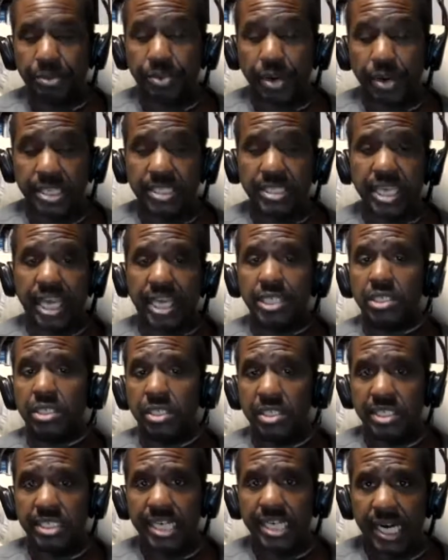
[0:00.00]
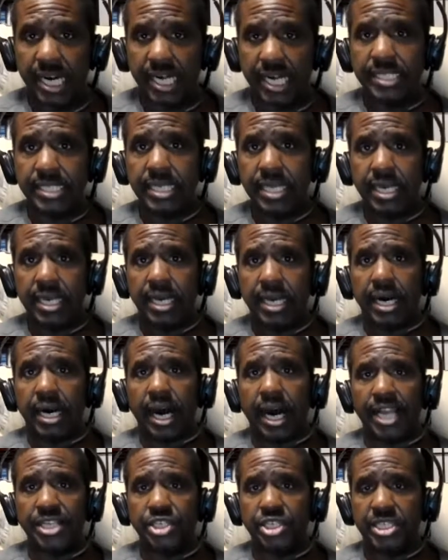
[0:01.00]
presentation's done.
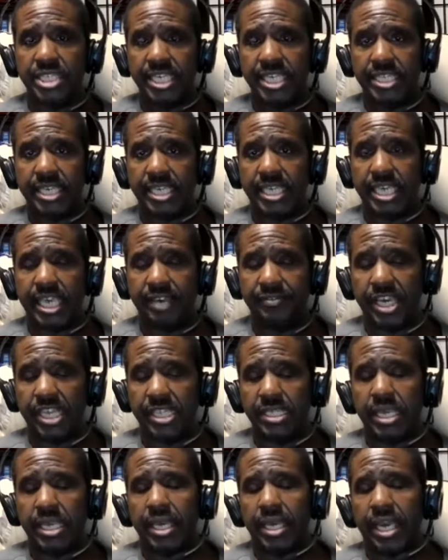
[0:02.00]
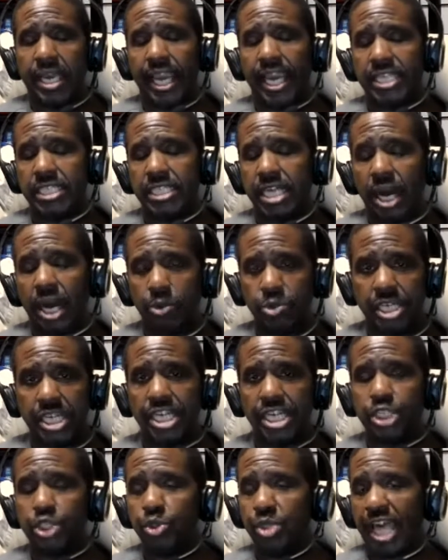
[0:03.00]
I just need to give it. And I was going
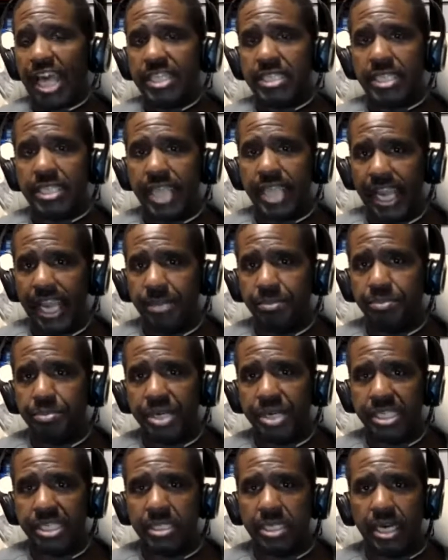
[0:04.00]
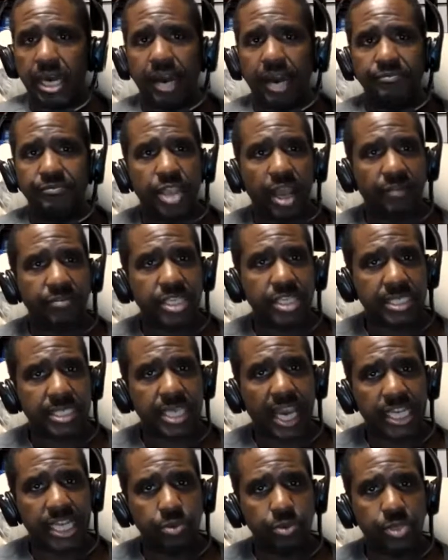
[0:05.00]
to do that tonight, but I've
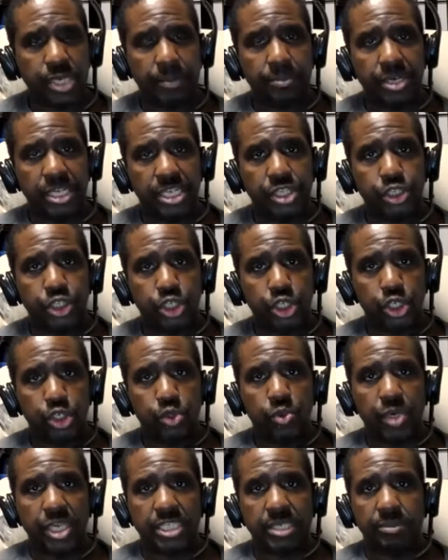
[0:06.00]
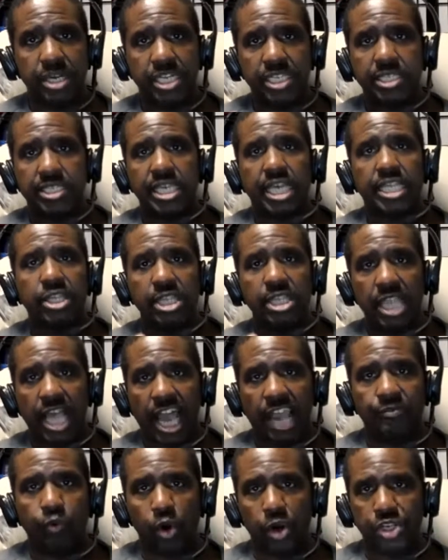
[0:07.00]
decided what I'm going to do is I'm going to sell a
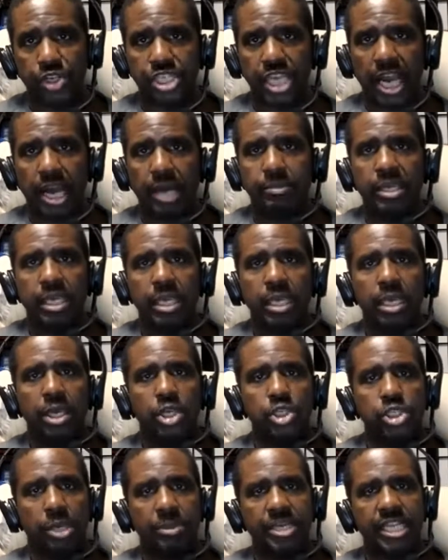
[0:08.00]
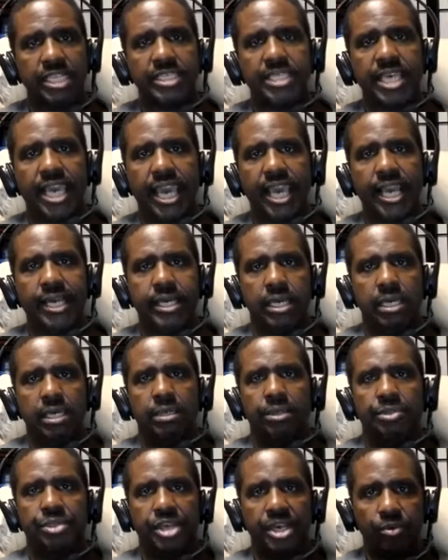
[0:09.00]
live workshop. So I'm going to take
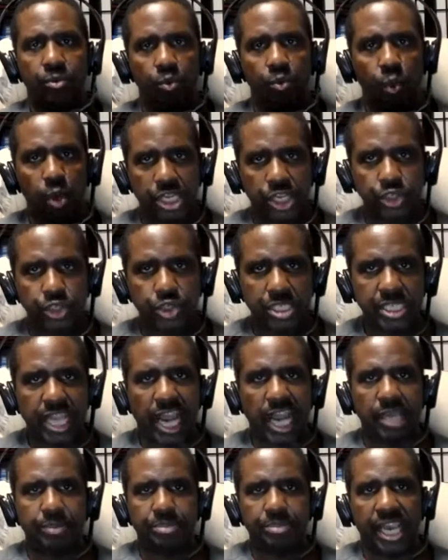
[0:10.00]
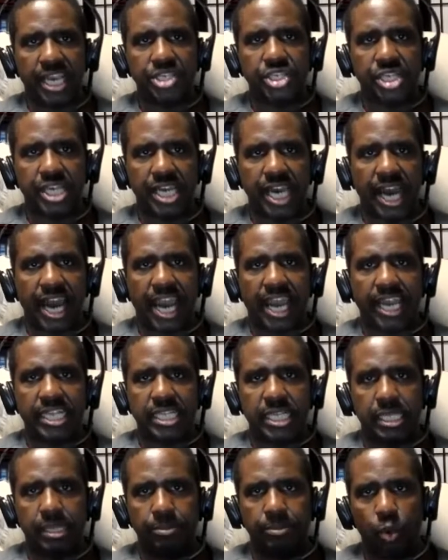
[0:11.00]
the 109 page guide
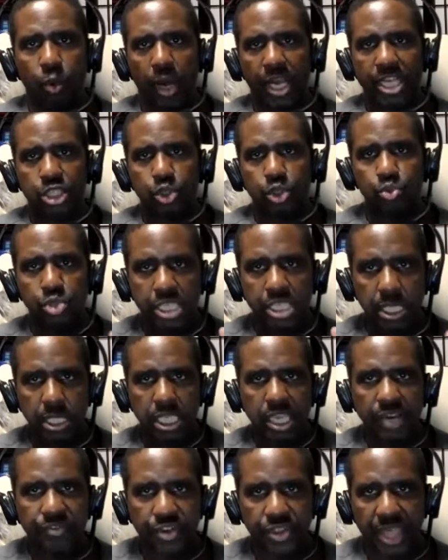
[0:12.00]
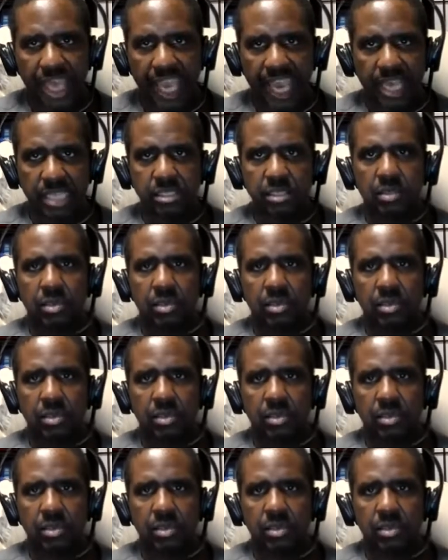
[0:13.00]
and I'm going to deliver that